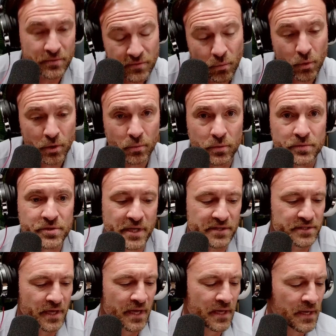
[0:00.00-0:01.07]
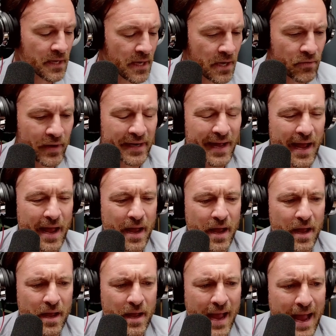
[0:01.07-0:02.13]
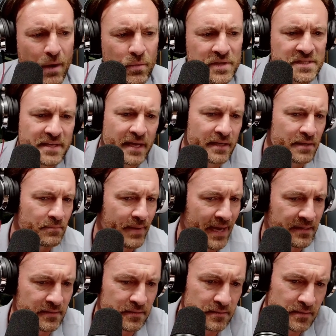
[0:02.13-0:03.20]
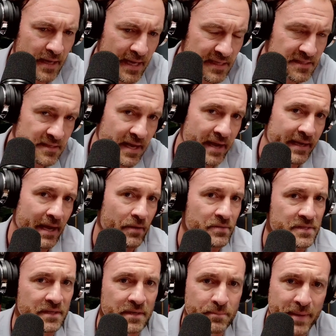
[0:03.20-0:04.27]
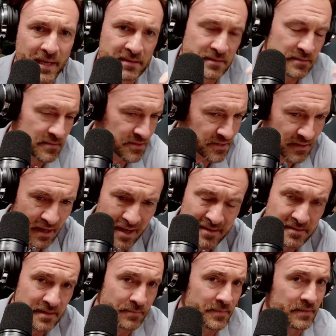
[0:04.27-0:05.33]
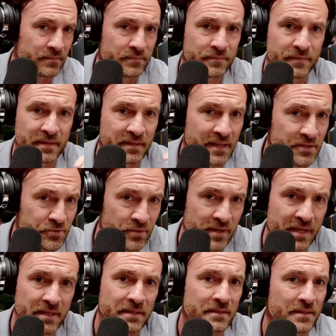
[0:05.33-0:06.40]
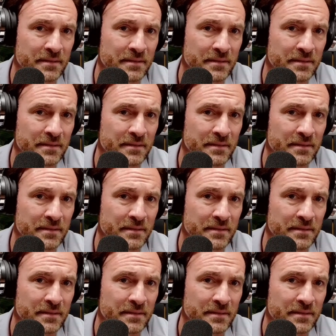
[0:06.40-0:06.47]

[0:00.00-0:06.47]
The work world changed. Yeah. Right. Yeah. How has that impacted Haystack? How has that impacted just the concept of an intranet?